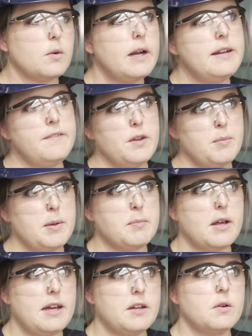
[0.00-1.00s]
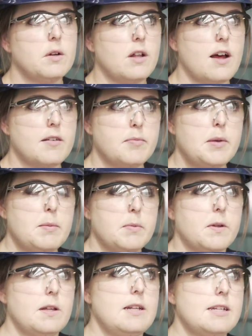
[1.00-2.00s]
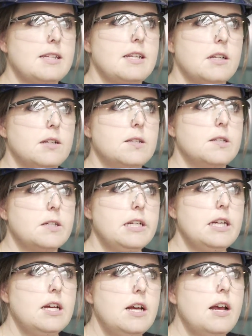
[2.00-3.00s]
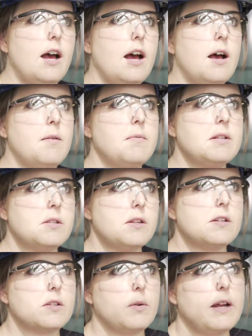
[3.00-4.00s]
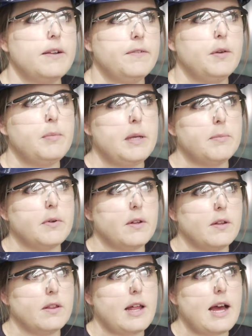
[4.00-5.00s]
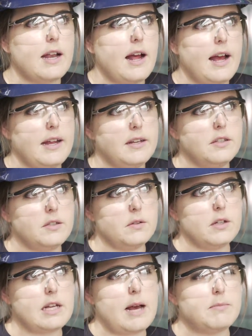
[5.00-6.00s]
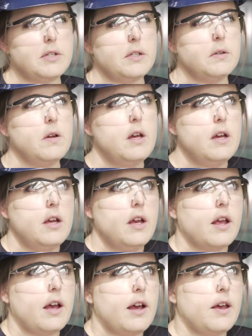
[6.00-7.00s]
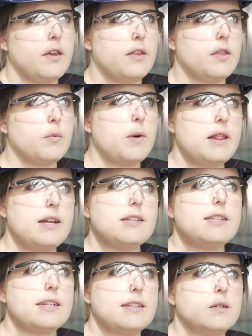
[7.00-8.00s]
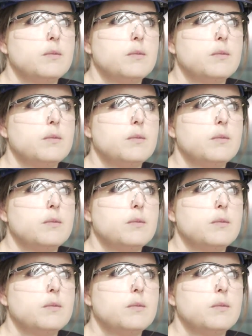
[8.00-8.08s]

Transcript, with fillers: quite a few people. I know a lot of people in this industry, um, and so there's quite a few people that I do look up to. Uh, the one that sticks